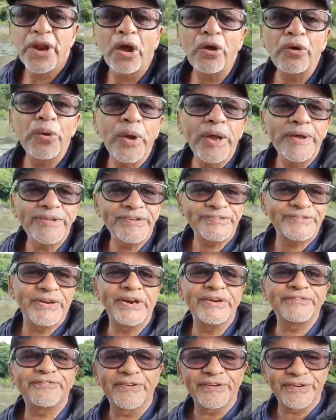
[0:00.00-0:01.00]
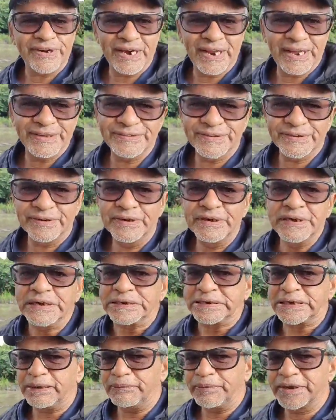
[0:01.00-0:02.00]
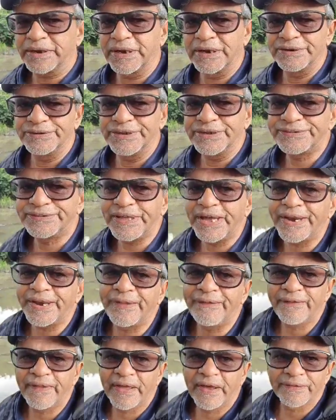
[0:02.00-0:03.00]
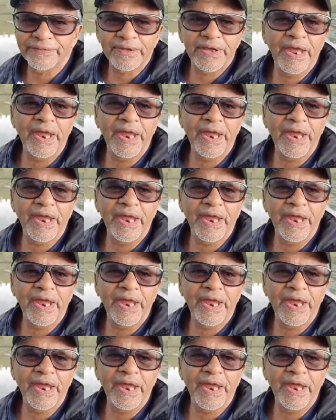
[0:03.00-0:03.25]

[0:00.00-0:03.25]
Now you get the straight fertilizer, chemical, this, that and the other.